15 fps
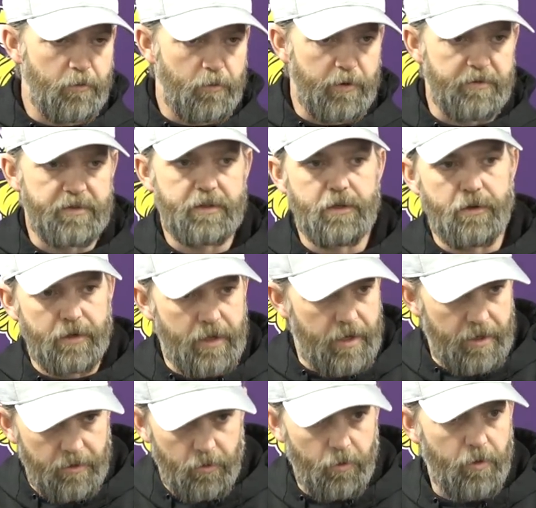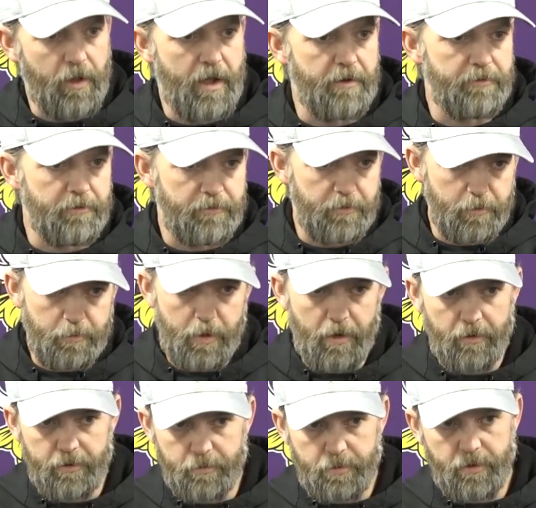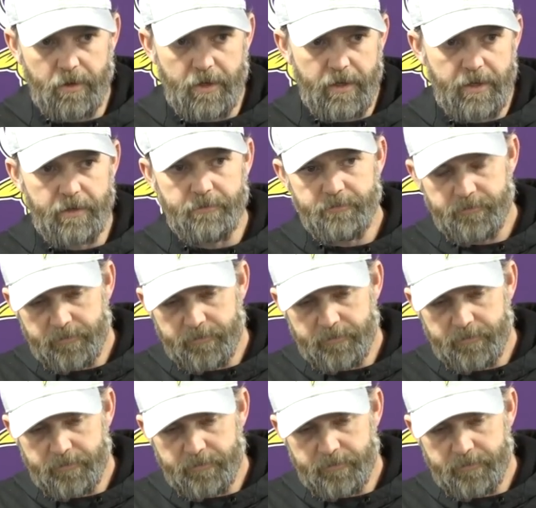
we've still got a whole half of football to play.